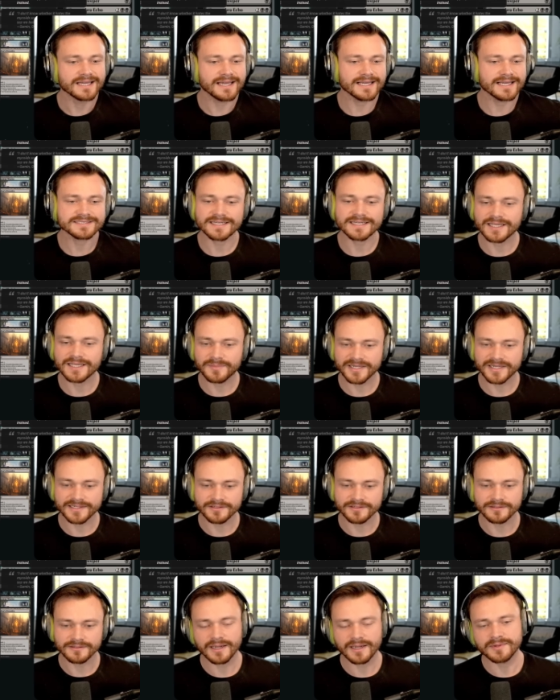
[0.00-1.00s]
It's not that big a
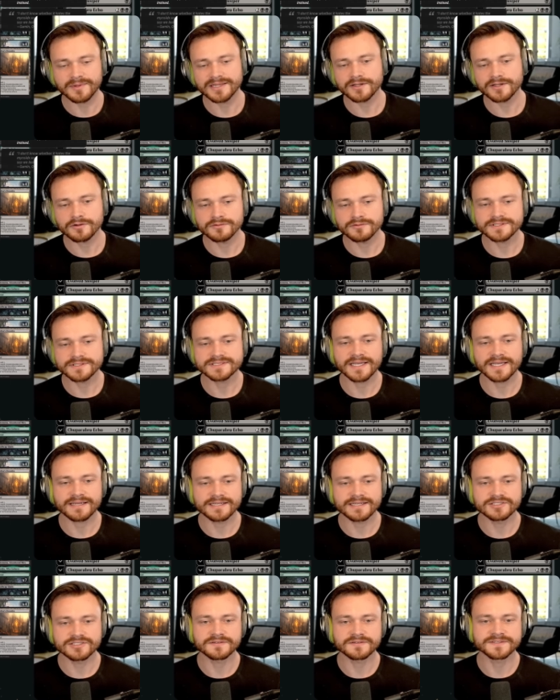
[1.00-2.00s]
deal. I mean, the goal of this deck
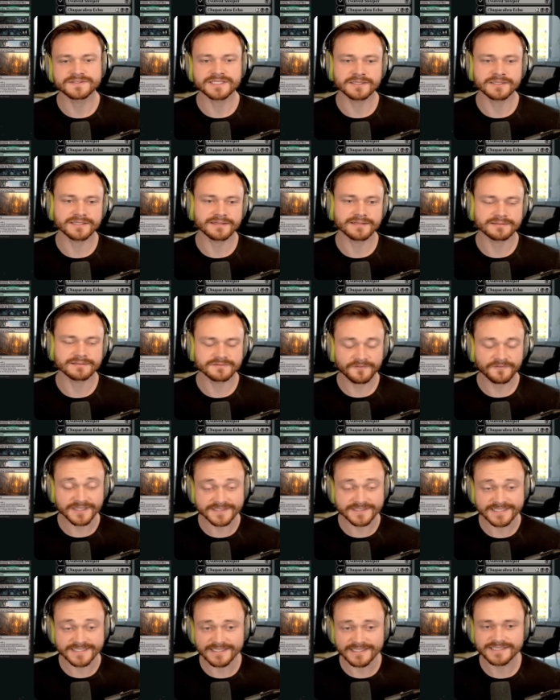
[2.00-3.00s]
is just to
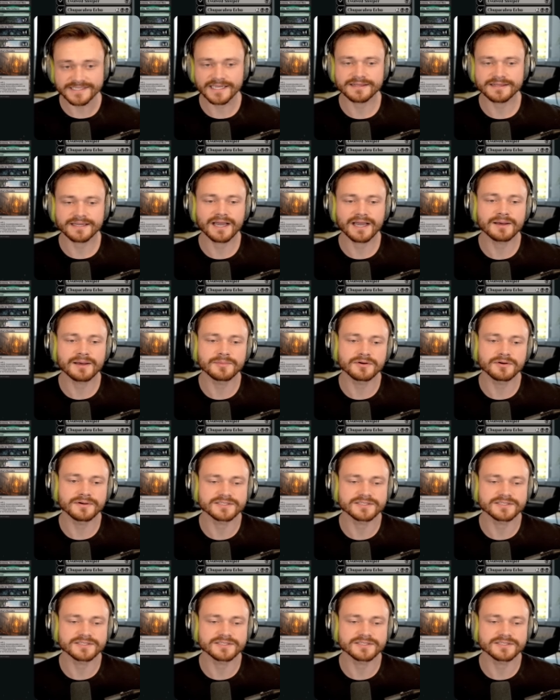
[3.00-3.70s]
facilitate the combo,